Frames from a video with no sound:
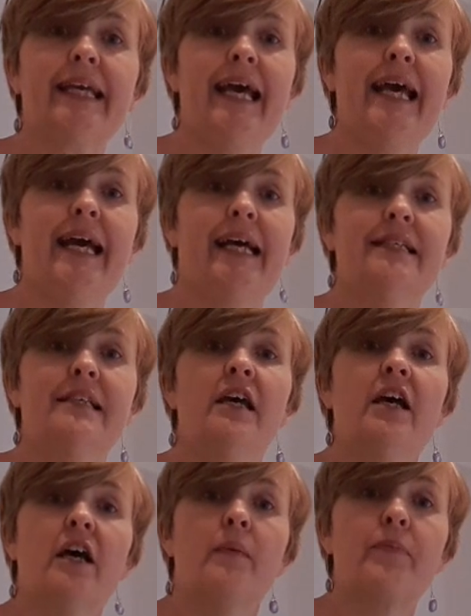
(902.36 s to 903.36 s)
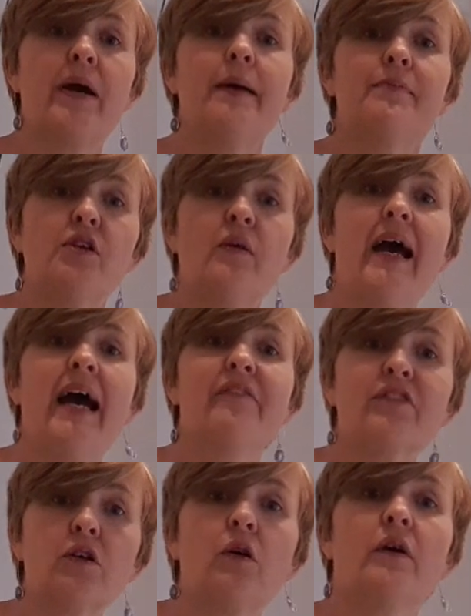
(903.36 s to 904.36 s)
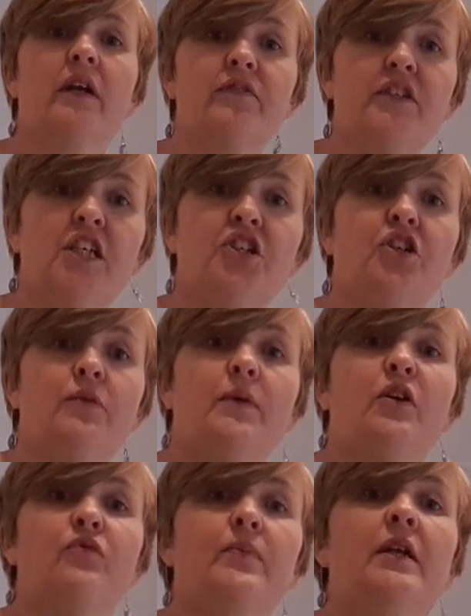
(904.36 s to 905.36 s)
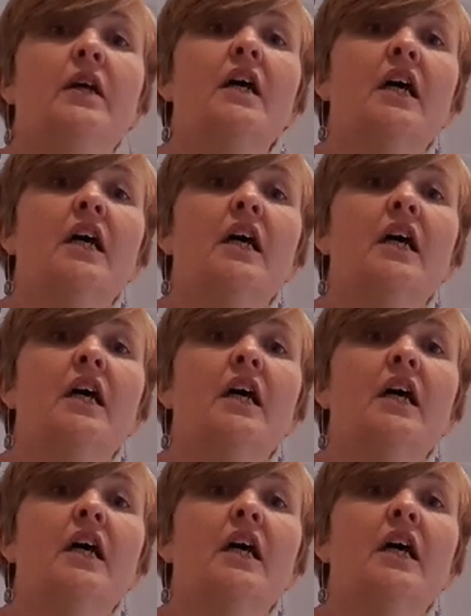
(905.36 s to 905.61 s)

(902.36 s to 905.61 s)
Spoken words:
cat, perhaps you haven't got enough tissue movement,